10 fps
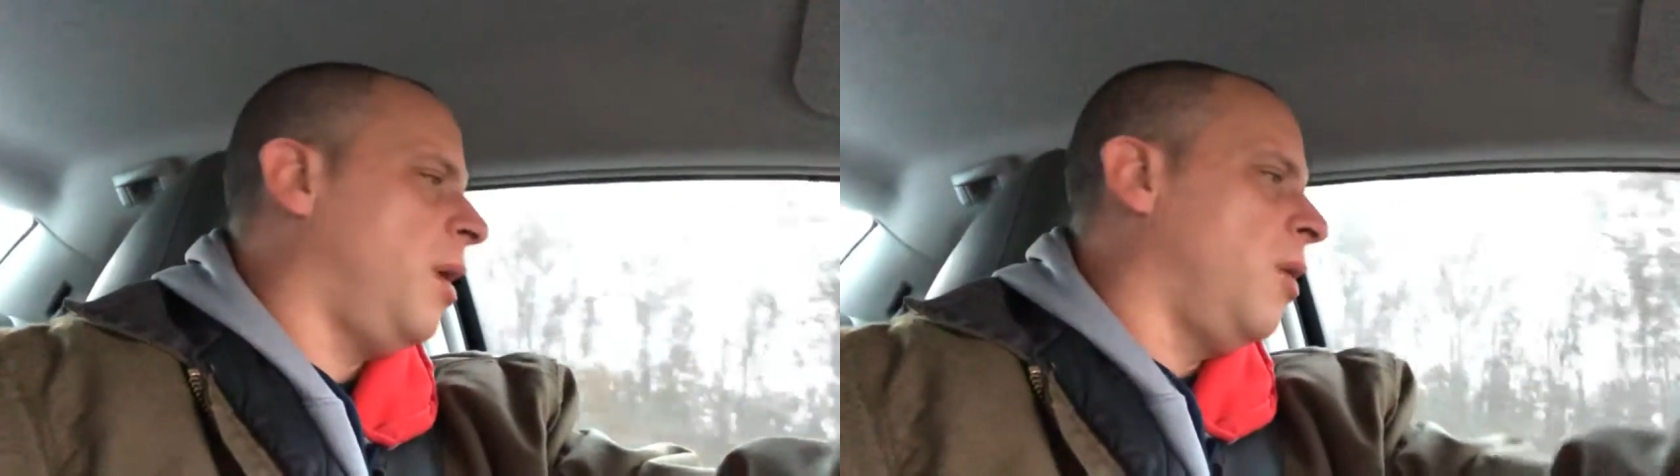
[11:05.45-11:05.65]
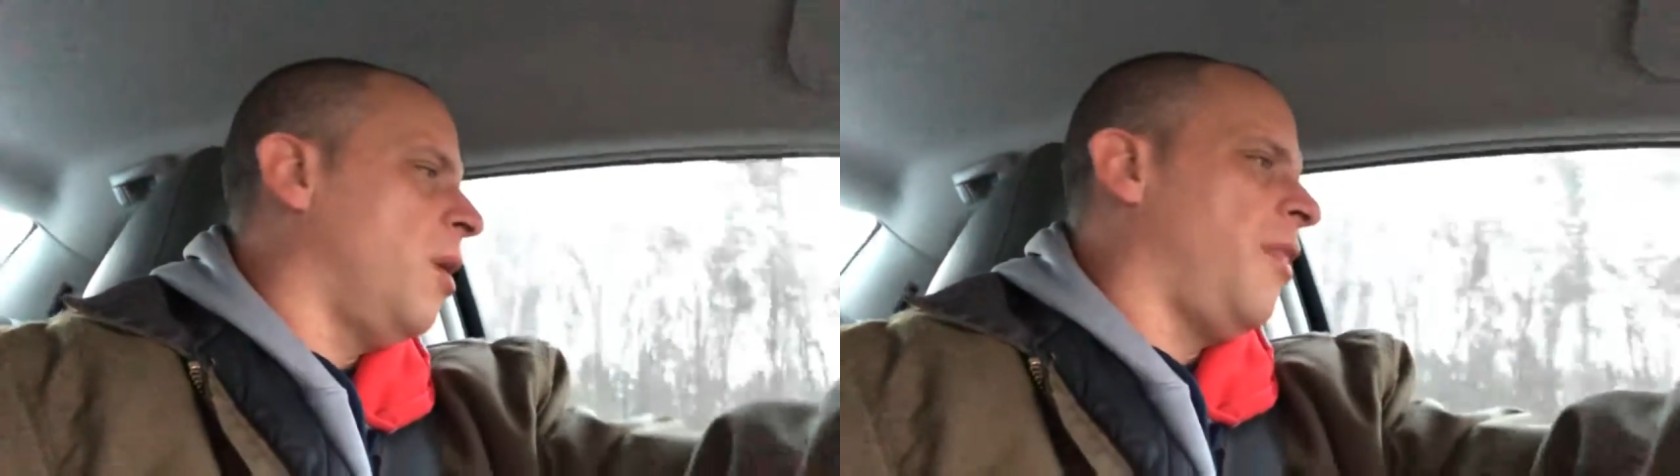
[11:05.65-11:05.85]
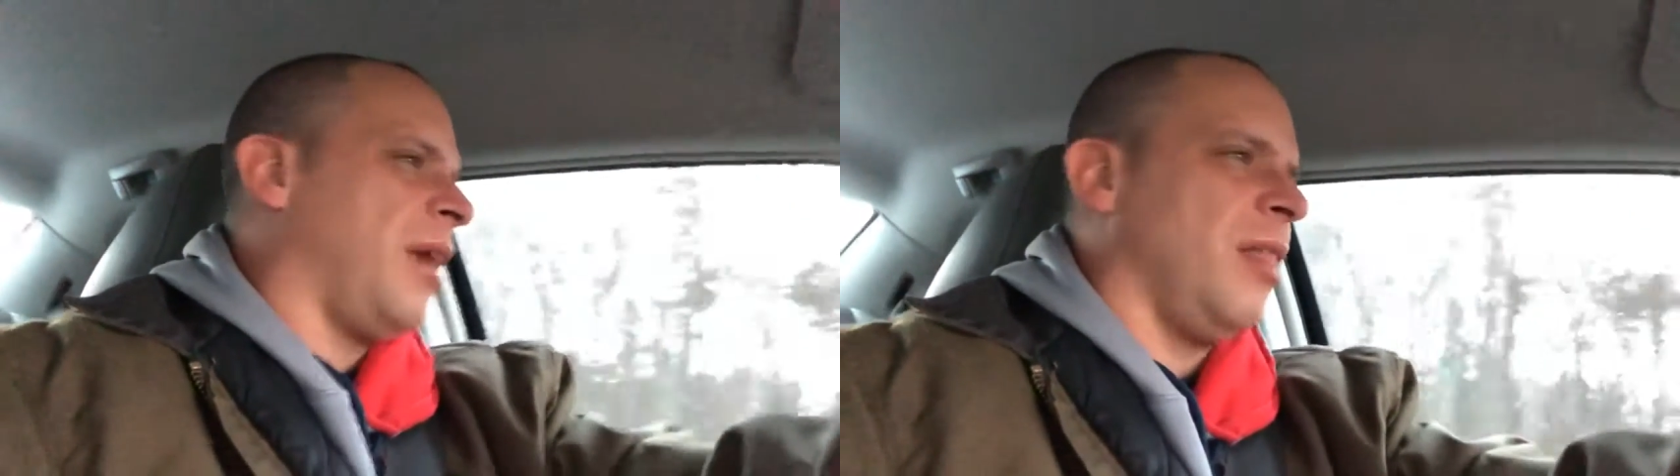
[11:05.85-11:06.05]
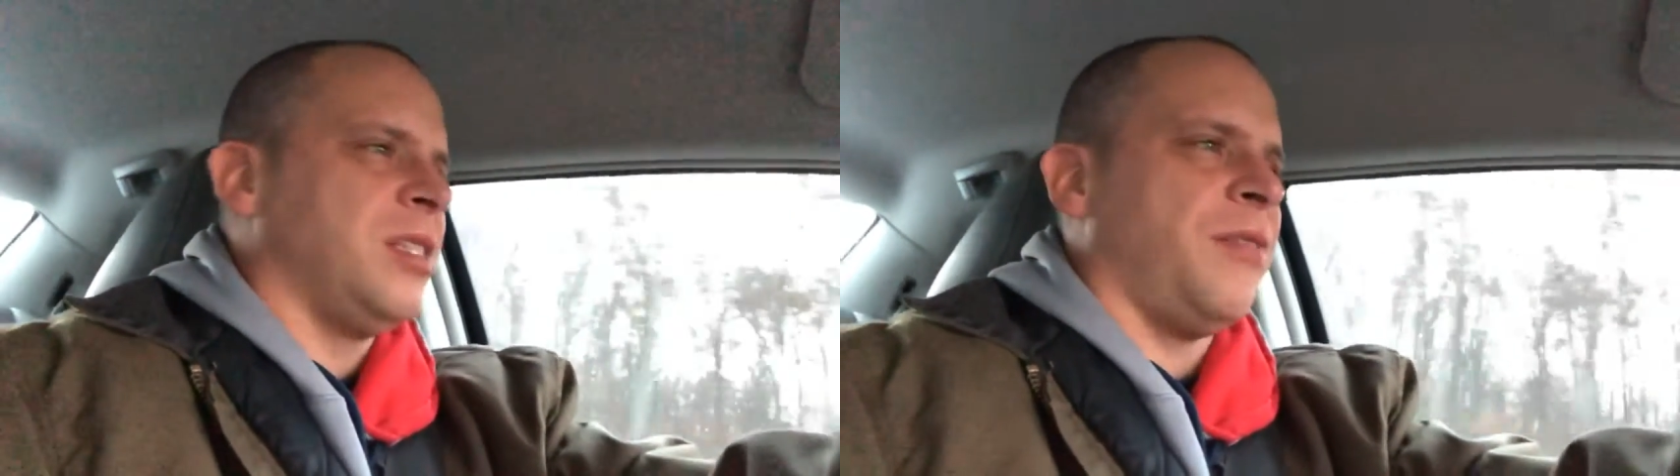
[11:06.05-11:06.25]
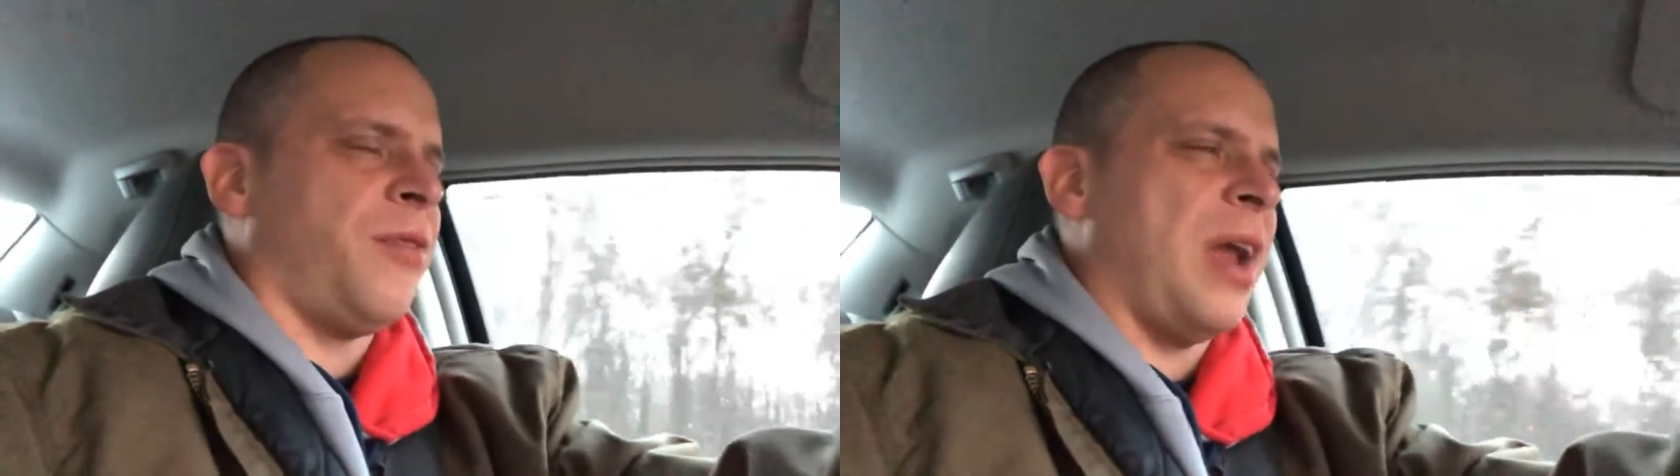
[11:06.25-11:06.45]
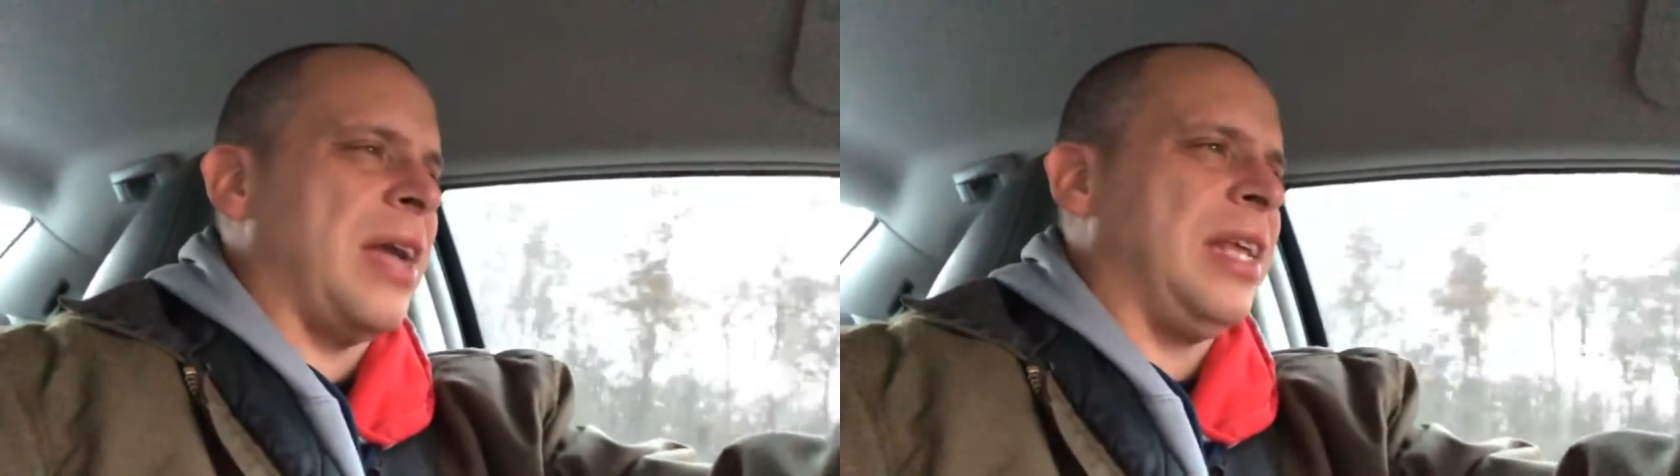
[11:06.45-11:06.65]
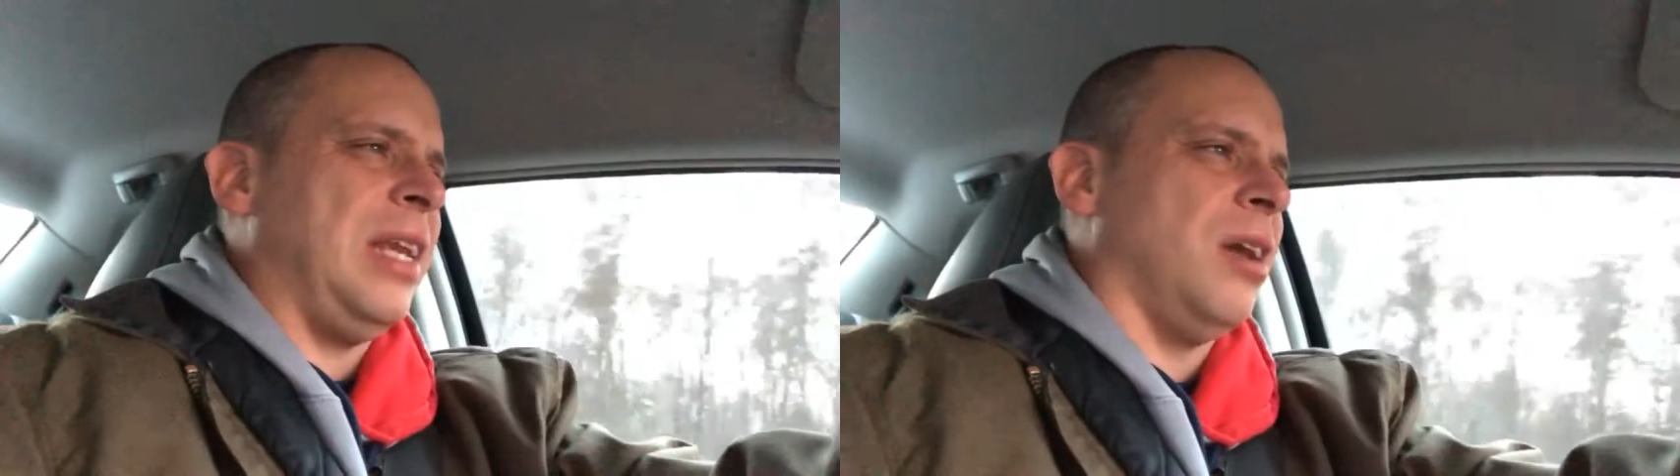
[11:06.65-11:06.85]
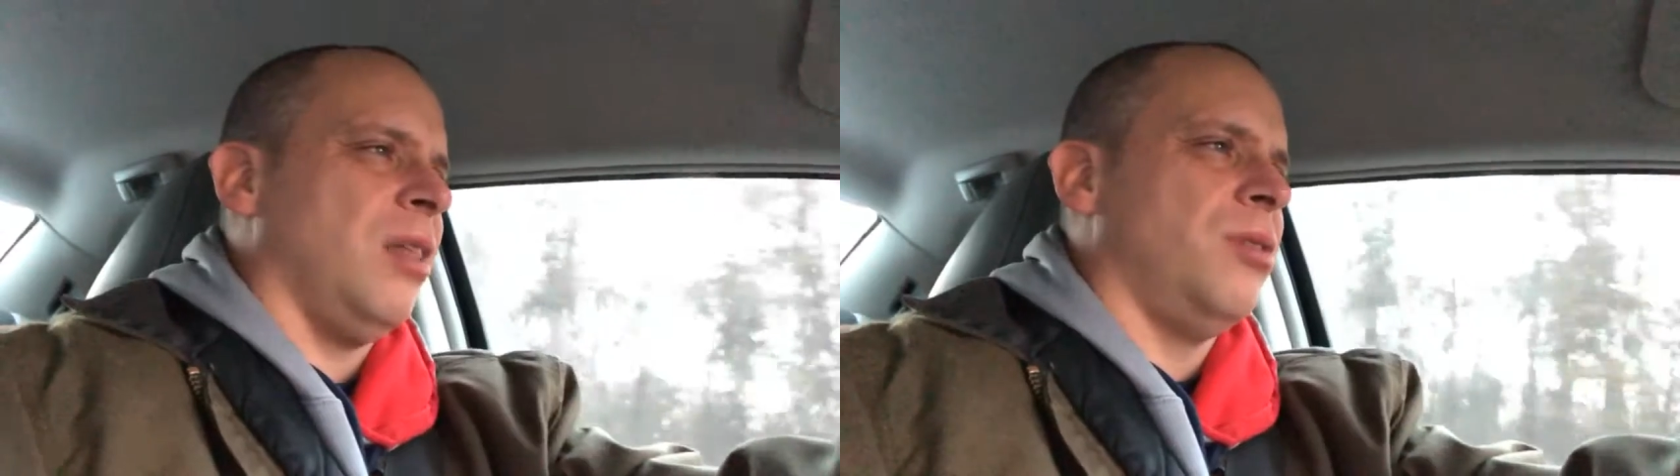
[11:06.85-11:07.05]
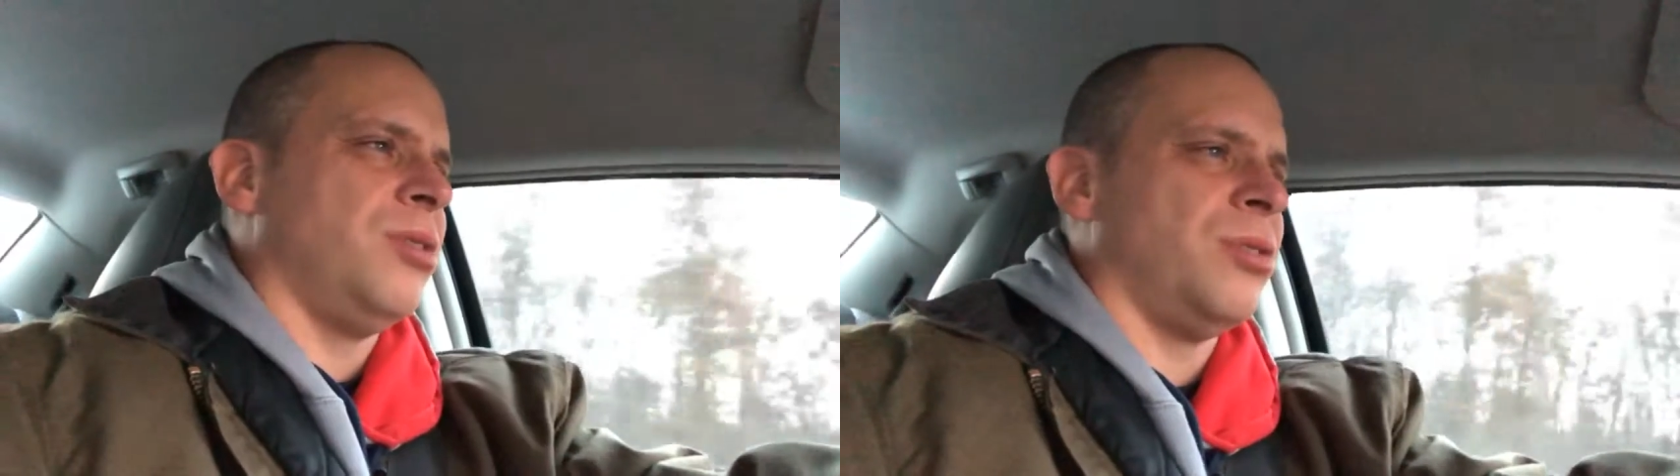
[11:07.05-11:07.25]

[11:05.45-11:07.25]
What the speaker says: I don't know, I think I listed for $19